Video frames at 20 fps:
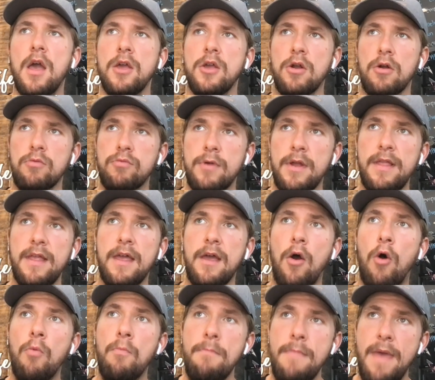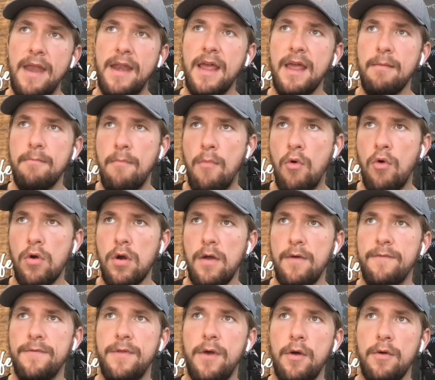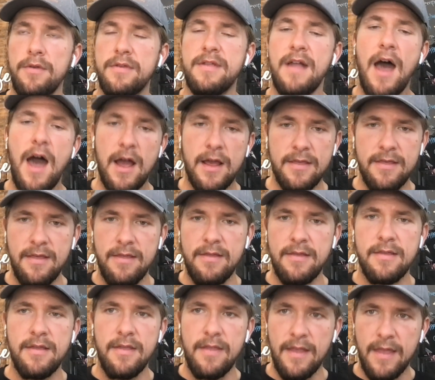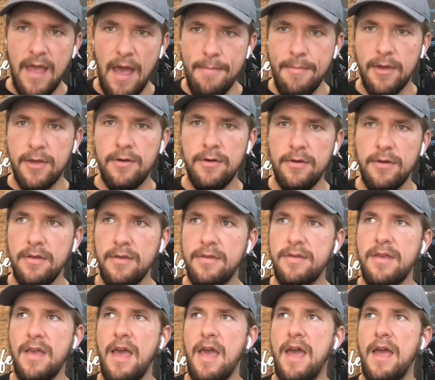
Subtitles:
you're really omitting more of those toxins and the chemicals